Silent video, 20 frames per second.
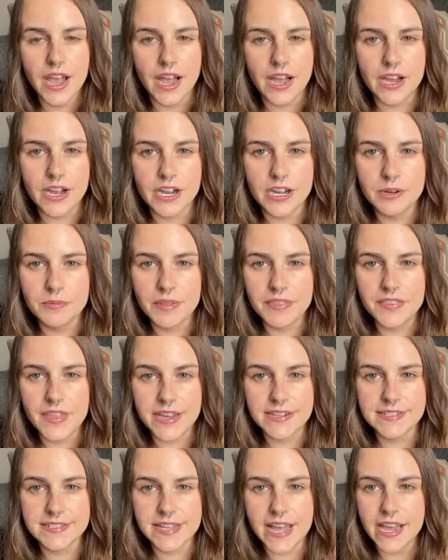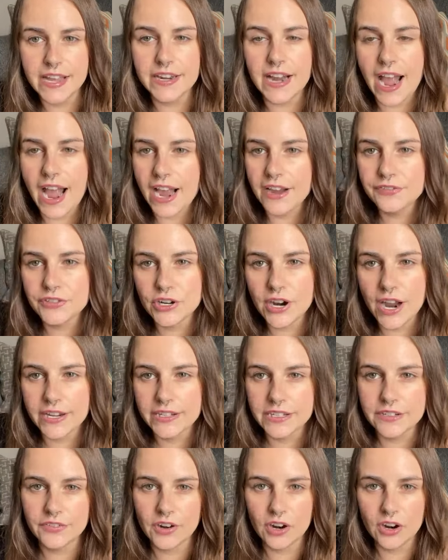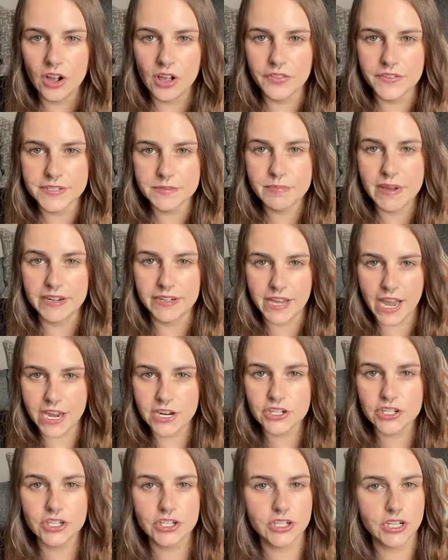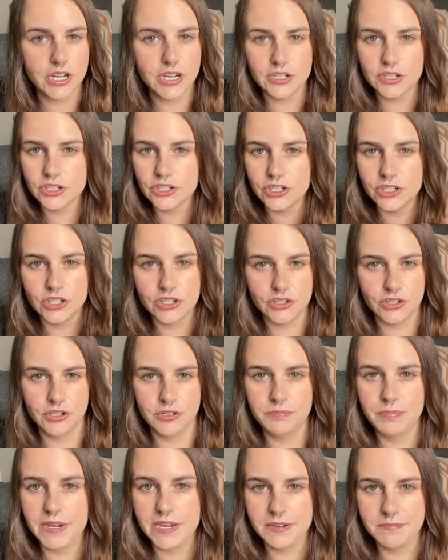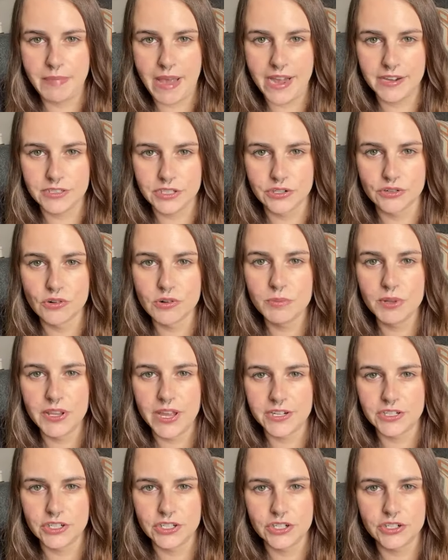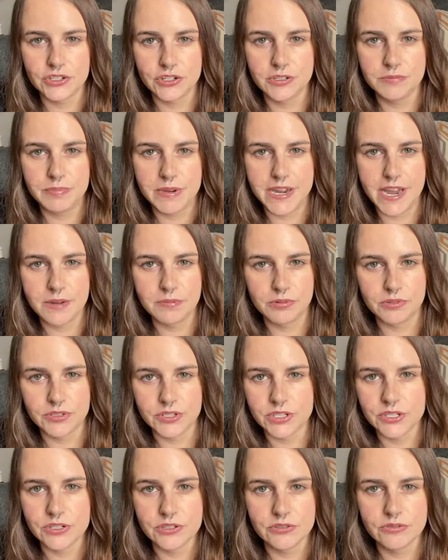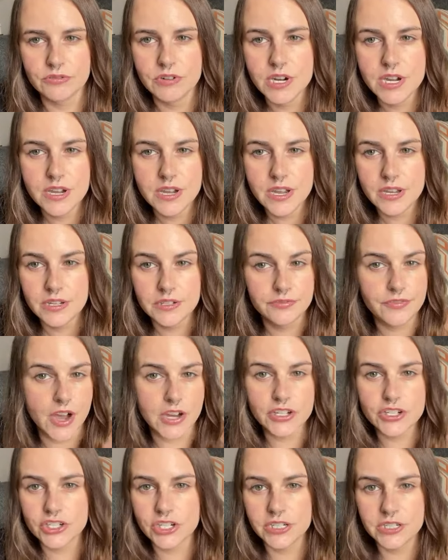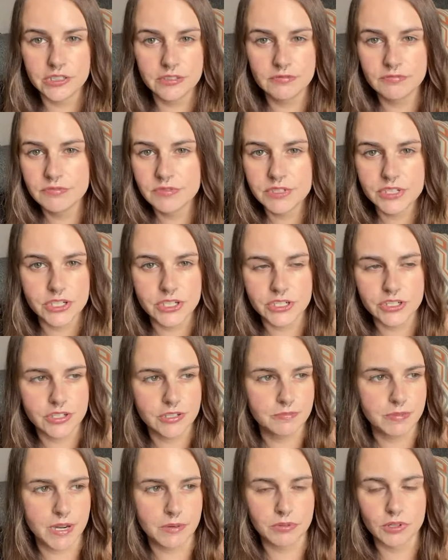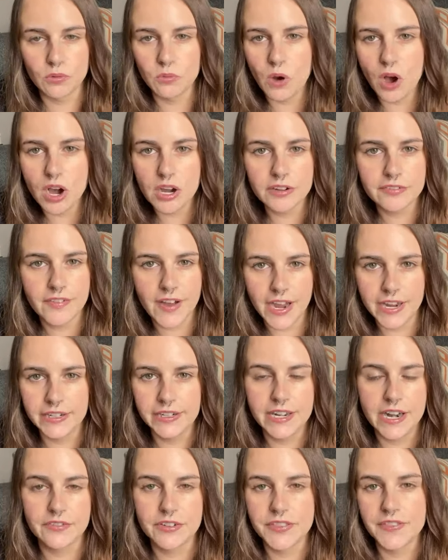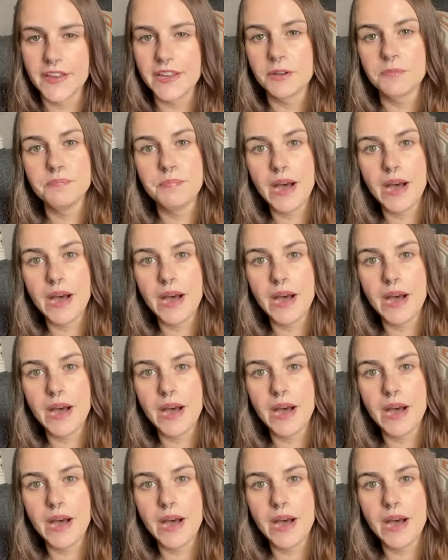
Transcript: Um, they said after I give her all this medication, it she should be back to normal. Like she should be able to function. She should be able to walk fine and everything.